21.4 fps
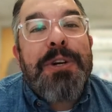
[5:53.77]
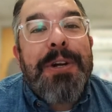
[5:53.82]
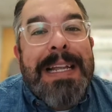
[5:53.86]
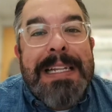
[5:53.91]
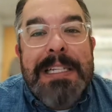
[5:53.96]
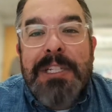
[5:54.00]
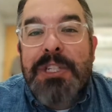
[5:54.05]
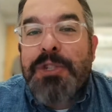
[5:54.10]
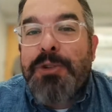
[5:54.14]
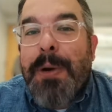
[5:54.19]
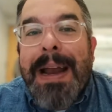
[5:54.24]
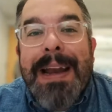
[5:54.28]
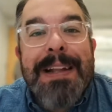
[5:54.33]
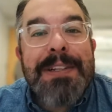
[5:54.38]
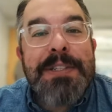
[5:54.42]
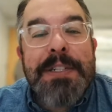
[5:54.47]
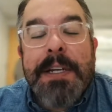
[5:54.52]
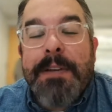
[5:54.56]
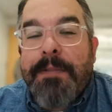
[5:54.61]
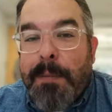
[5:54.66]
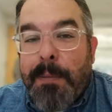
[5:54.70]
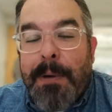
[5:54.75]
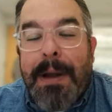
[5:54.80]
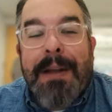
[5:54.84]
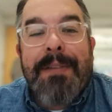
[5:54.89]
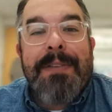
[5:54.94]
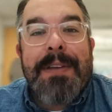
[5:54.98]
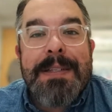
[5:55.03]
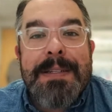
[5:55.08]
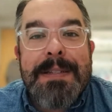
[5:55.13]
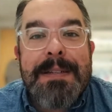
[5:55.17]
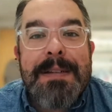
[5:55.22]
eats strategy for
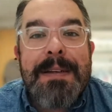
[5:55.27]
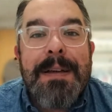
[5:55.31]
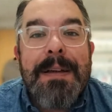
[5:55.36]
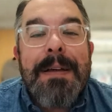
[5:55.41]
breakfast.